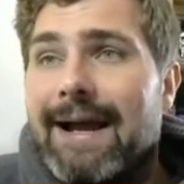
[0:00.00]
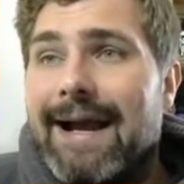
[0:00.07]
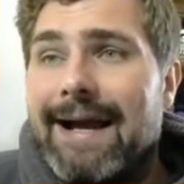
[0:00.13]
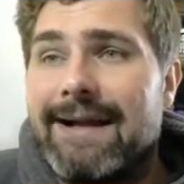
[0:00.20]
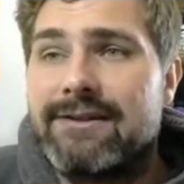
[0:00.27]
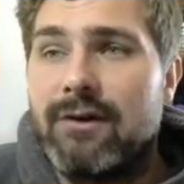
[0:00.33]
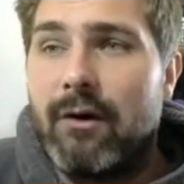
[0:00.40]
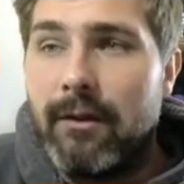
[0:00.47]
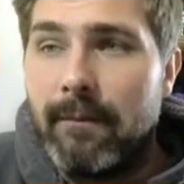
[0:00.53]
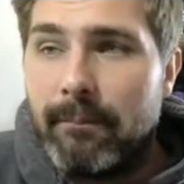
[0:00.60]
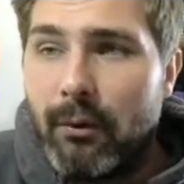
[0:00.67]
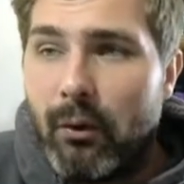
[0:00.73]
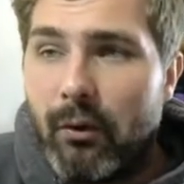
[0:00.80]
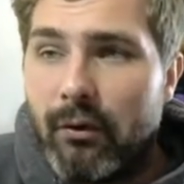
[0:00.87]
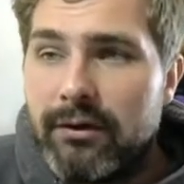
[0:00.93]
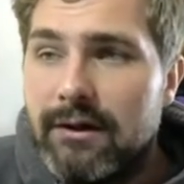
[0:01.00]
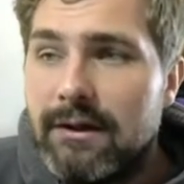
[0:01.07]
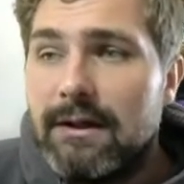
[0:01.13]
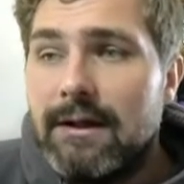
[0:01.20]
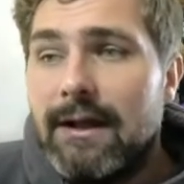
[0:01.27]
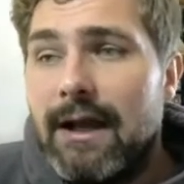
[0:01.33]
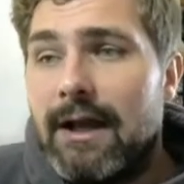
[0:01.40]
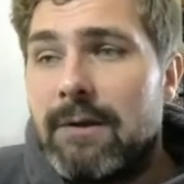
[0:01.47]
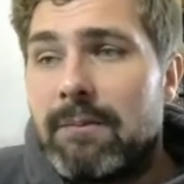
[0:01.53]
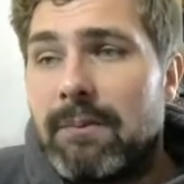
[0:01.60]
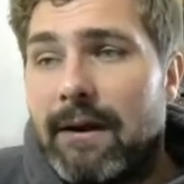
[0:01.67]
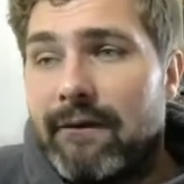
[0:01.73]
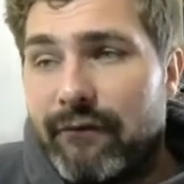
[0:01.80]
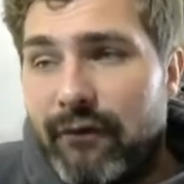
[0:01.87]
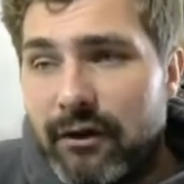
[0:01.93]
Hatter on the board, and you
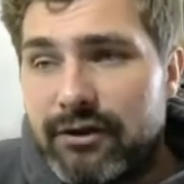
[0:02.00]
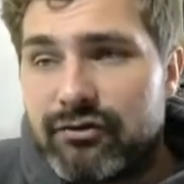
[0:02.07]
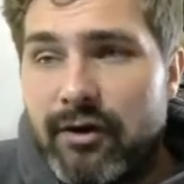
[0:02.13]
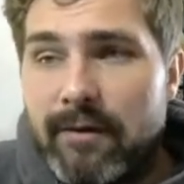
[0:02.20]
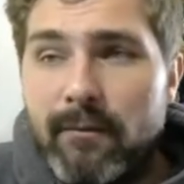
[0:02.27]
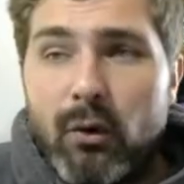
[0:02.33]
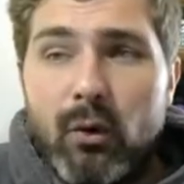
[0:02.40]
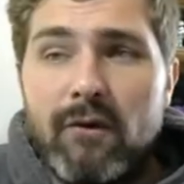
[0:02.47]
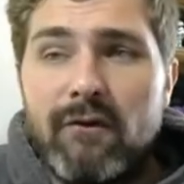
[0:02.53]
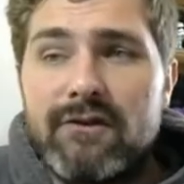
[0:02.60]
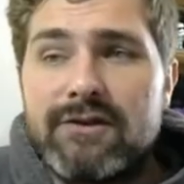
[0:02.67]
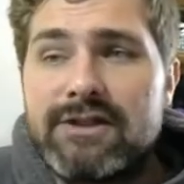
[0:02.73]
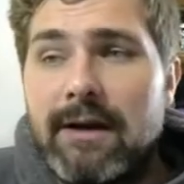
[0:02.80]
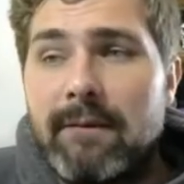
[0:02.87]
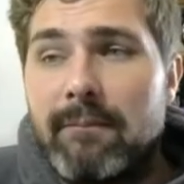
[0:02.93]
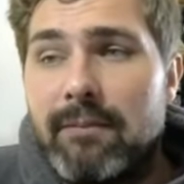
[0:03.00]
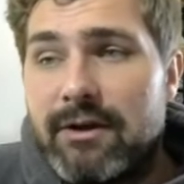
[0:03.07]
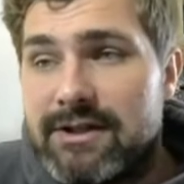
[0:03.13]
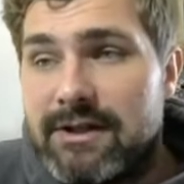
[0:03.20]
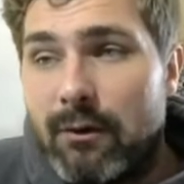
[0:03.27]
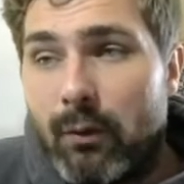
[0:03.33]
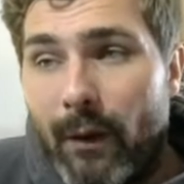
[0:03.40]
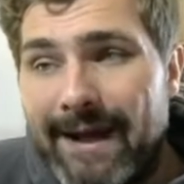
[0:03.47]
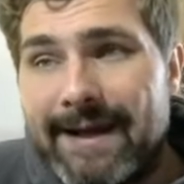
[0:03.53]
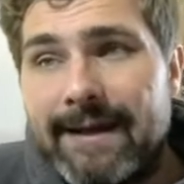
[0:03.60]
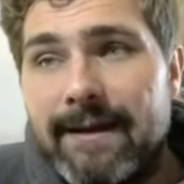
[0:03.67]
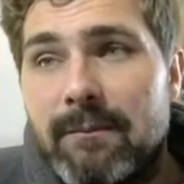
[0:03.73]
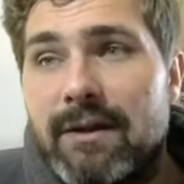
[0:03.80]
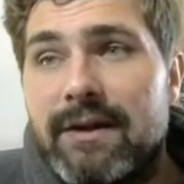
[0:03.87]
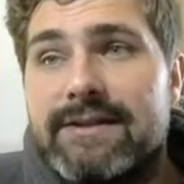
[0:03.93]
play Fosgrim, all of a sudden, because of the Awaken
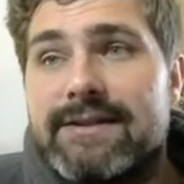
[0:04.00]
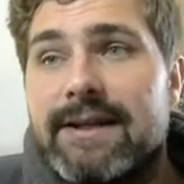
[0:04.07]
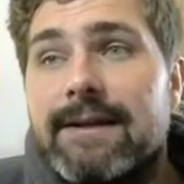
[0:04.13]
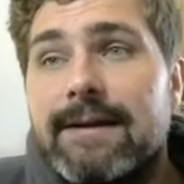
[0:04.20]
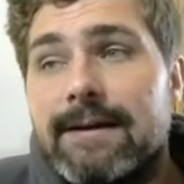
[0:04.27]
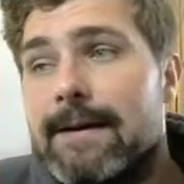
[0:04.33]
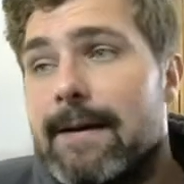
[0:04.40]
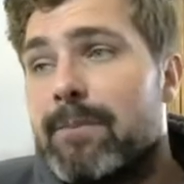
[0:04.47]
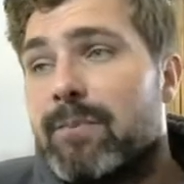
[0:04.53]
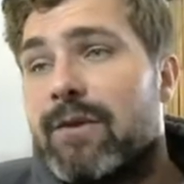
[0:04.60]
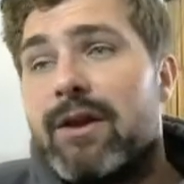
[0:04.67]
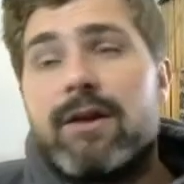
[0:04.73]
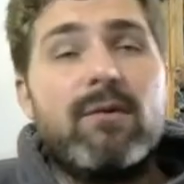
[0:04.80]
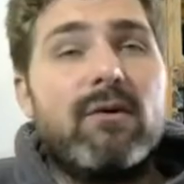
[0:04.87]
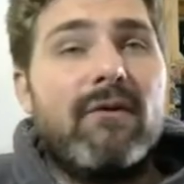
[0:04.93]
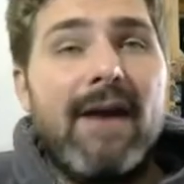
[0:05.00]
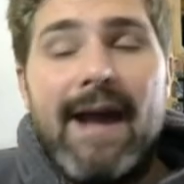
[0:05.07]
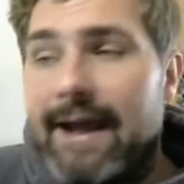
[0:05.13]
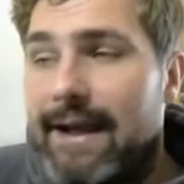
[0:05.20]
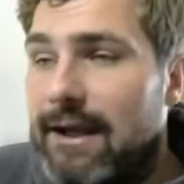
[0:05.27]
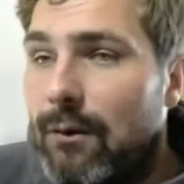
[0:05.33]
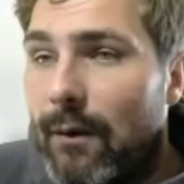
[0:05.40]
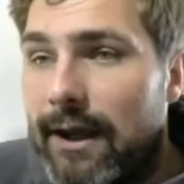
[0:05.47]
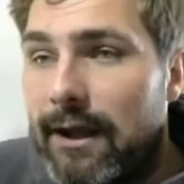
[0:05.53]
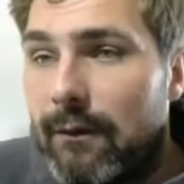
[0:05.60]
ability, you can move it any way you